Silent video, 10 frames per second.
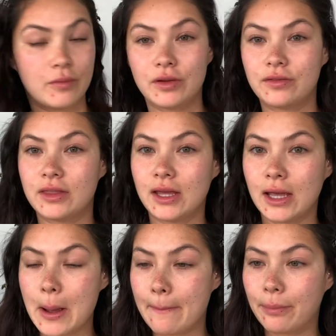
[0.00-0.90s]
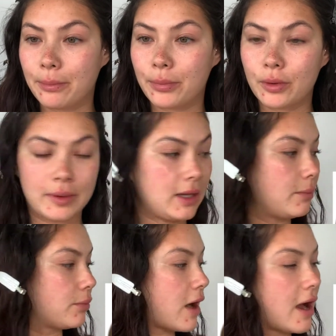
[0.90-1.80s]
with the Bobbi
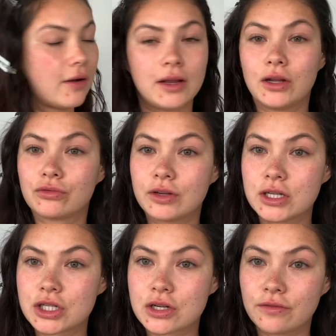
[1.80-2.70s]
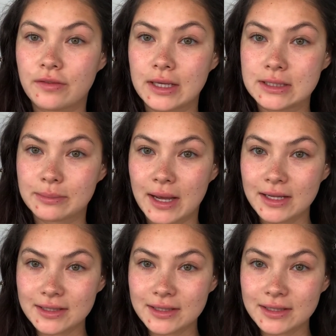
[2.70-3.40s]
Brown Enriched Face Base.